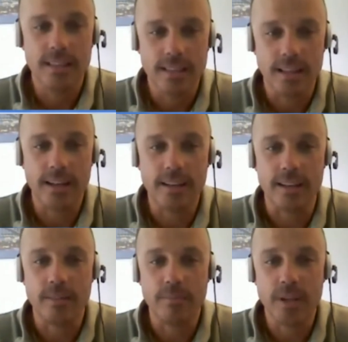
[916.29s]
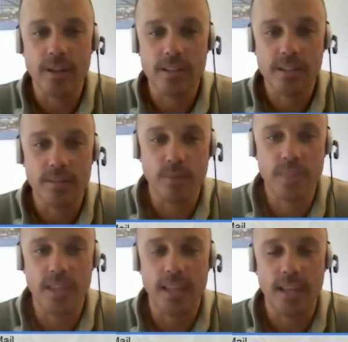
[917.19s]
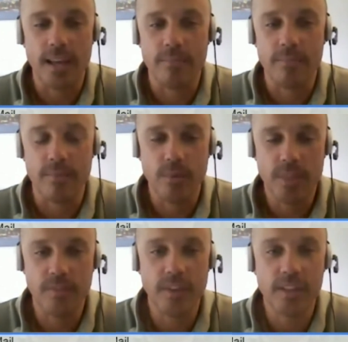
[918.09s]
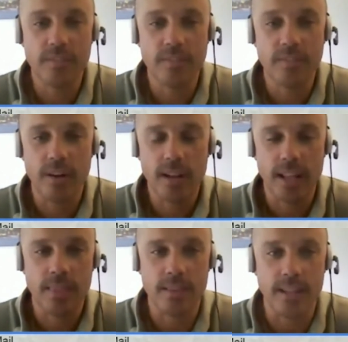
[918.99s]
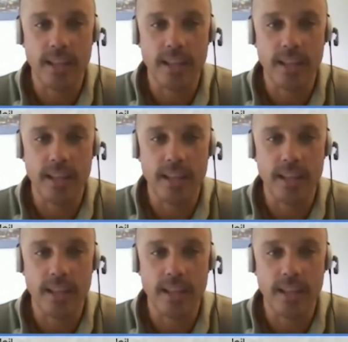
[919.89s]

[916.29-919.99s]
I did, because with the fixed focal length